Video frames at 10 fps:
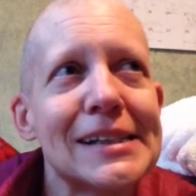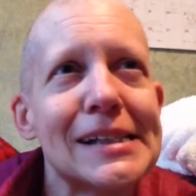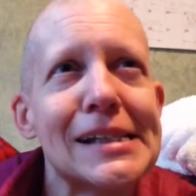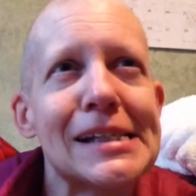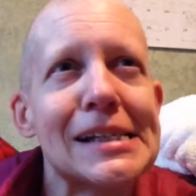
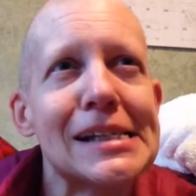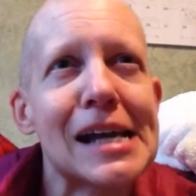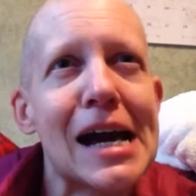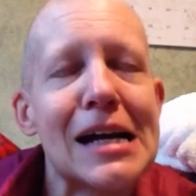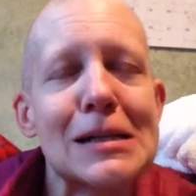
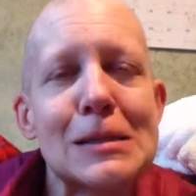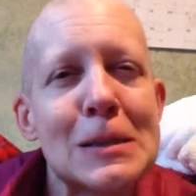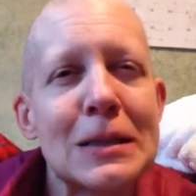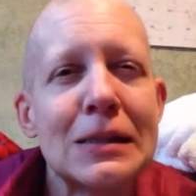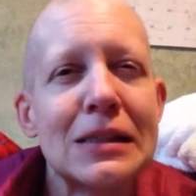Yeah,
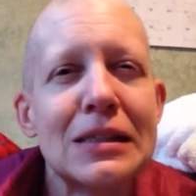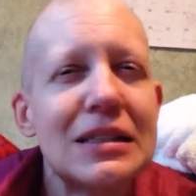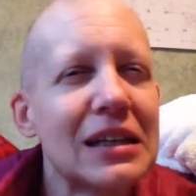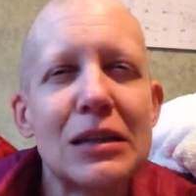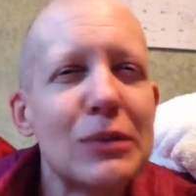
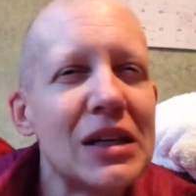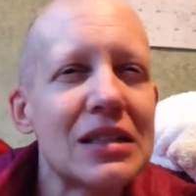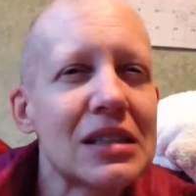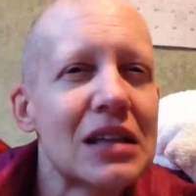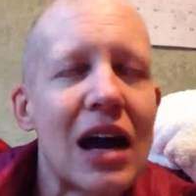deli
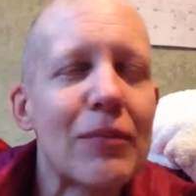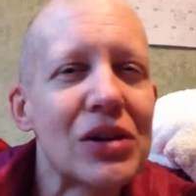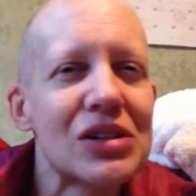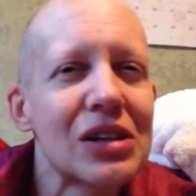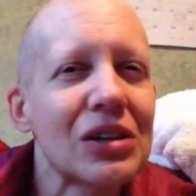meat's not
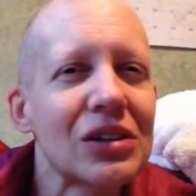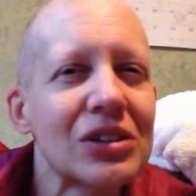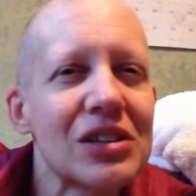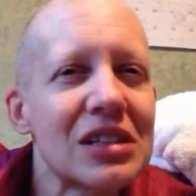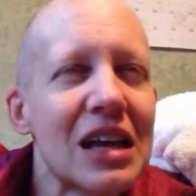
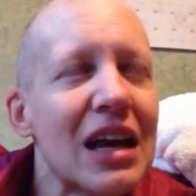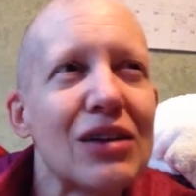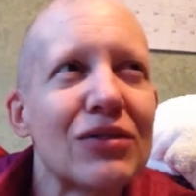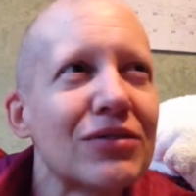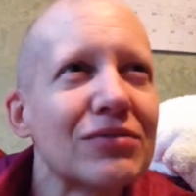particularly
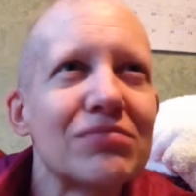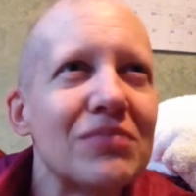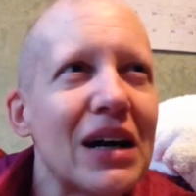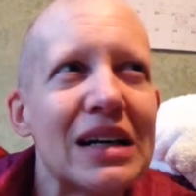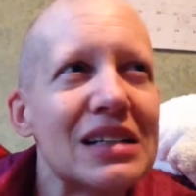safe.
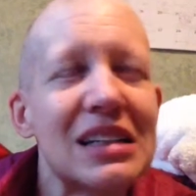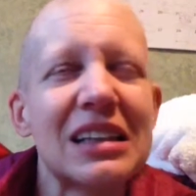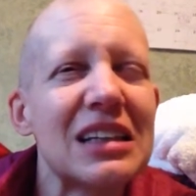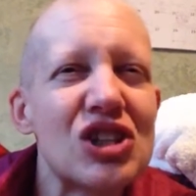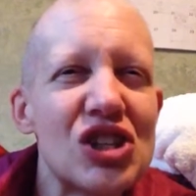
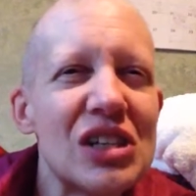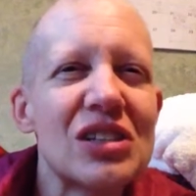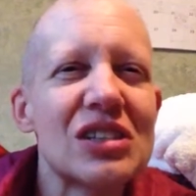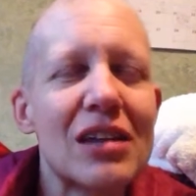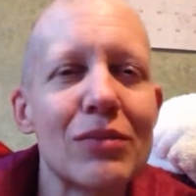Deli
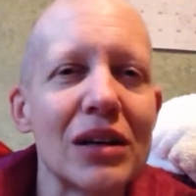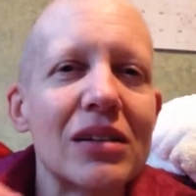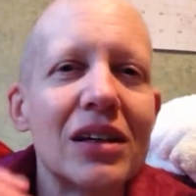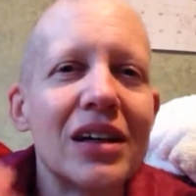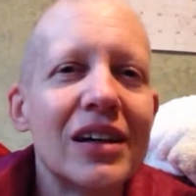cheeses that have been
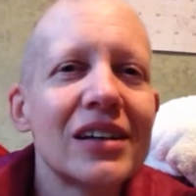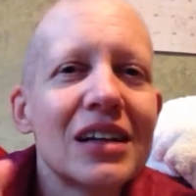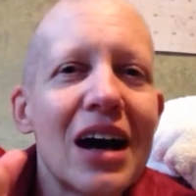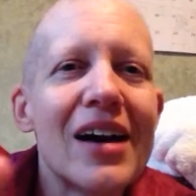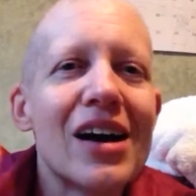
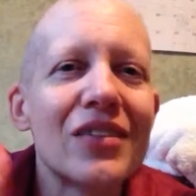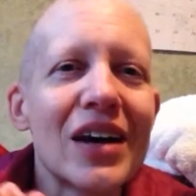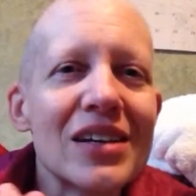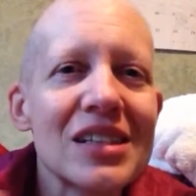cut on that